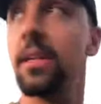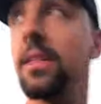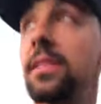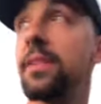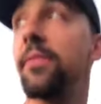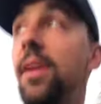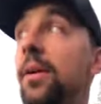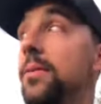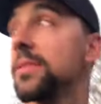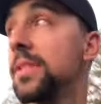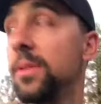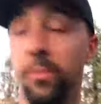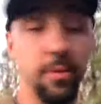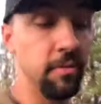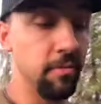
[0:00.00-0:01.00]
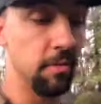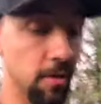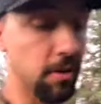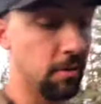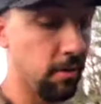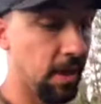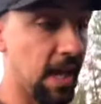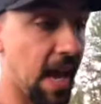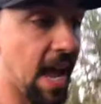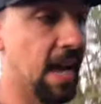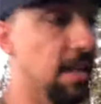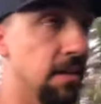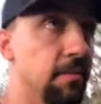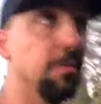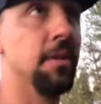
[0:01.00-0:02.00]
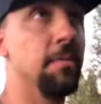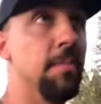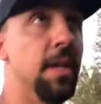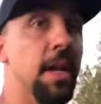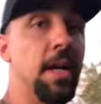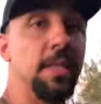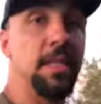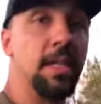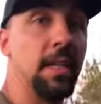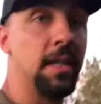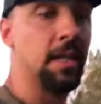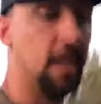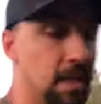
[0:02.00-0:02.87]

7 hours, and we've literally actively been hunting